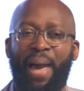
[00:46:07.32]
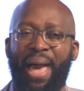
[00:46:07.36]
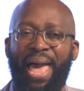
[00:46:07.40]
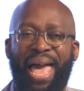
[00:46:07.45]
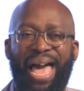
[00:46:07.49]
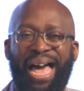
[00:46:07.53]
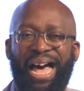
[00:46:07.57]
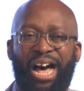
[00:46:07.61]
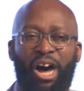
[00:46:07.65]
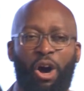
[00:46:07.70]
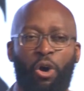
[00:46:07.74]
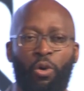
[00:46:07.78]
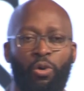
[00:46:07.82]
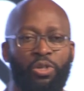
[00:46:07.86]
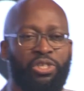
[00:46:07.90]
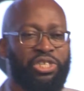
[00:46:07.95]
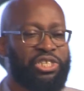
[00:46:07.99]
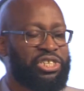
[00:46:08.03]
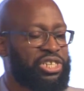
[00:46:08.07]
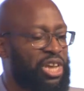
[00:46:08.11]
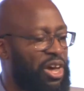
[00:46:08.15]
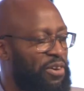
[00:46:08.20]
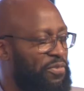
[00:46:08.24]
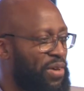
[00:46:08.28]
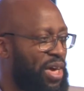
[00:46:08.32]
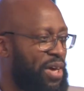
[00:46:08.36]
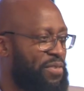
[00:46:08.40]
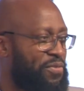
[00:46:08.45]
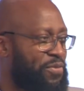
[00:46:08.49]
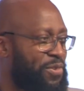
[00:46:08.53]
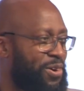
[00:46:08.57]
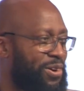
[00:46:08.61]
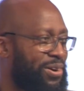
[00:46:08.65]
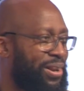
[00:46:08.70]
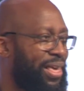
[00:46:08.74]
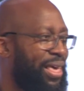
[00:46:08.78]
our own
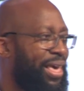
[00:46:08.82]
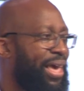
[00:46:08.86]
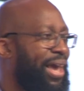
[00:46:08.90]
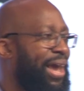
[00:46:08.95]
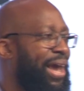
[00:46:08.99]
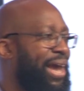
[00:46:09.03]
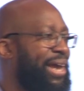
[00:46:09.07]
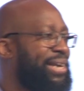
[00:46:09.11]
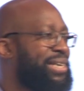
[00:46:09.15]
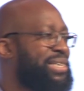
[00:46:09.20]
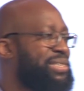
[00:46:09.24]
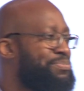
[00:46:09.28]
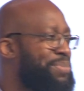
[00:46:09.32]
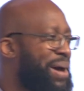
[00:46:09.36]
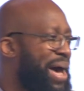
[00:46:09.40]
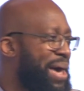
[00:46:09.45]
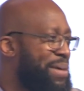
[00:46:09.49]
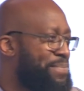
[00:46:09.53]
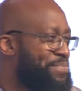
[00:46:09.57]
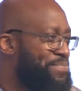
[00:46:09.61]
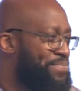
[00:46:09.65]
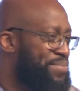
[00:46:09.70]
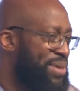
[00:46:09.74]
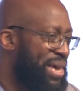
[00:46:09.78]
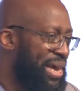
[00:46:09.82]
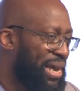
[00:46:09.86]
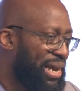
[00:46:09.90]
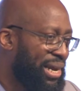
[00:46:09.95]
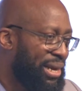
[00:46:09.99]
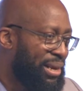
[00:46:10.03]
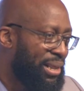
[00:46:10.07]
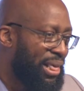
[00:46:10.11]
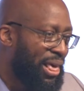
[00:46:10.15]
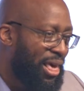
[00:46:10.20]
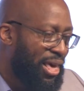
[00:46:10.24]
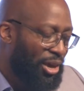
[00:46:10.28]
self-effort. It is by
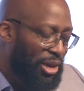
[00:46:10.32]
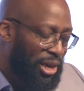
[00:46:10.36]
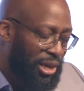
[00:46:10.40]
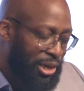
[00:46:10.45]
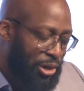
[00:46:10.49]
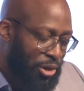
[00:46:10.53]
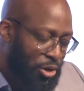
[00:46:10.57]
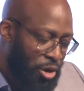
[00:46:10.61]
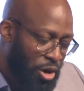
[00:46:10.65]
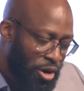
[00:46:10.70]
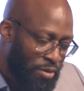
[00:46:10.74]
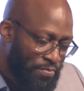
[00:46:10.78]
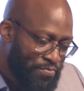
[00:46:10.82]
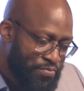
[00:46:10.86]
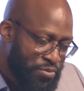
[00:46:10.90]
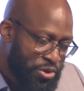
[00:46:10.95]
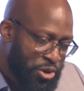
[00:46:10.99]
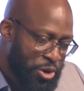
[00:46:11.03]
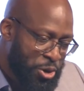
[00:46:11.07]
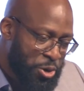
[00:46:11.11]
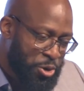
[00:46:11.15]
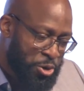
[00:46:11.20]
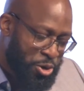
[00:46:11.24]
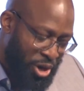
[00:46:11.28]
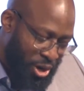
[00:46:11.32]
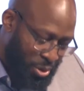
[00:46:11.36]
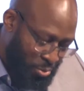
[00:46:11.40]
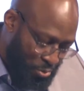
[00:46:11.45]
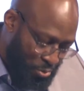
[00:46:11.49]
being in communion